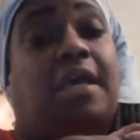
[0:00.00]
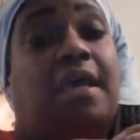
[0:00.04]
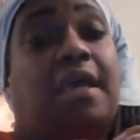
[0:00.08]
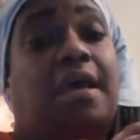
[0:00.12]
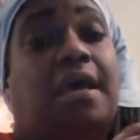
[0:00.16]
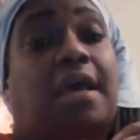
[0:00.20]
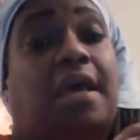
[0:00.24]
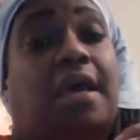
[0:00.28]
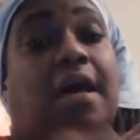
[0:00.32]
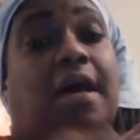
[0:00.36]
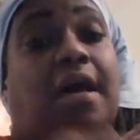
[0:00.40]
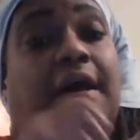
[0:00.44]

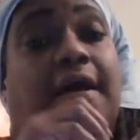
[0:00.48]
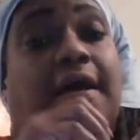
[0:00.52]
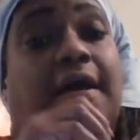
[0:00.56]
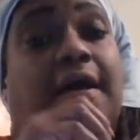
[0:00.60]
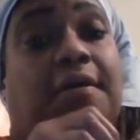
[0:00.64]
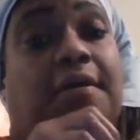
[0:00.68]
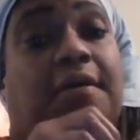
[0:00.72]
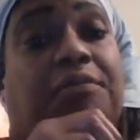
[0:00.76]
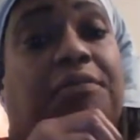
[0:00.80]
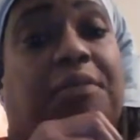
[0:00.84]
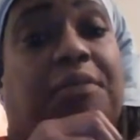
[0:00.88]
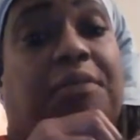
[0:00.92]

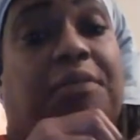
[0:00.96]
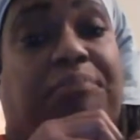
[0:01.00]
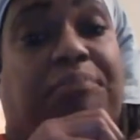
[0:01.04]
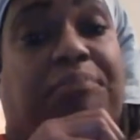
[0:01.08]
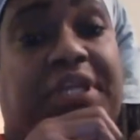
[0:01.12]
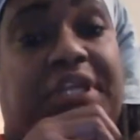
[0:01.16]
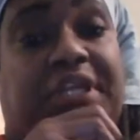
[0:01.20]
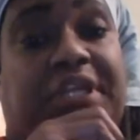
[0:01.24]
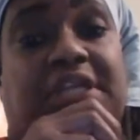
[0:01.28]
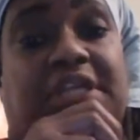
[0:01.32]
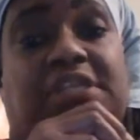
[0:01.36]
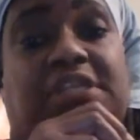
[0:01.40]
the
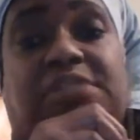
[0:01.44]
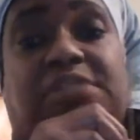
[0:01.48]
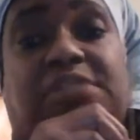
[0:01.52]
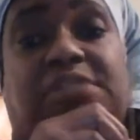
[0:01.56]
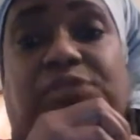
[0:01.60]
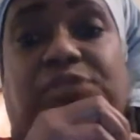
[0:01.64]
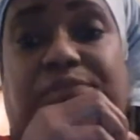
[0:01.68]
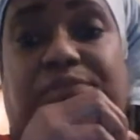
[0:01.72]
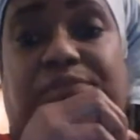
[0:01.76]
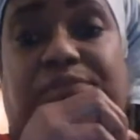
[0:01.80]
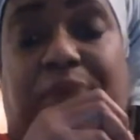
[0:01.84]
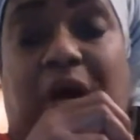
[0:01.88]
business was
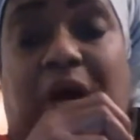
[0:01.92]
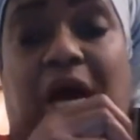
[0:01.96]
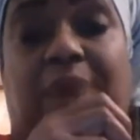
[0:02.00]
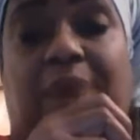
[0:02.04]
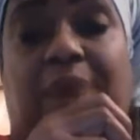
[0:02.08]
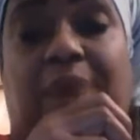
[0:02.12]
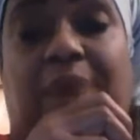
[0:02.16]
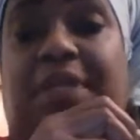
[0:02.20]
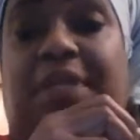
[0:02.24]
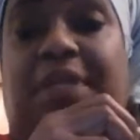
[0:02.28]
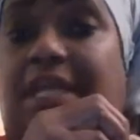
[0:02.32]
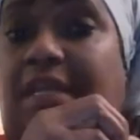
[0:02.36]

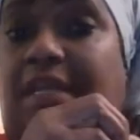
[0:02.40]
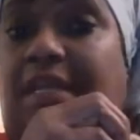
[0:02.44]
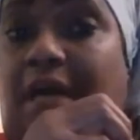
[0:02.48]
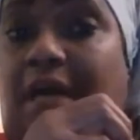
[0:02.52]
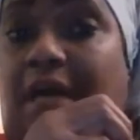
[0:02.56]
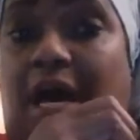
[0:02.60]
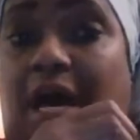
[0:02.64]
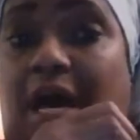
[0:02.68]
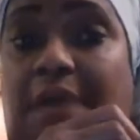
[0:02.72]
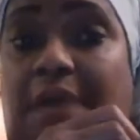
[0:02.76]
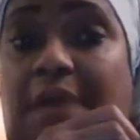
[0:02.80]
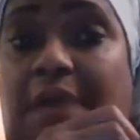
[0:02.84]
popping and the
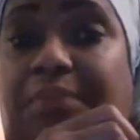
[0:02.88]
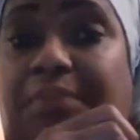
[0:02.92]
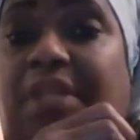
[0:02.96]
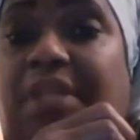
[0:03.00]
hopping.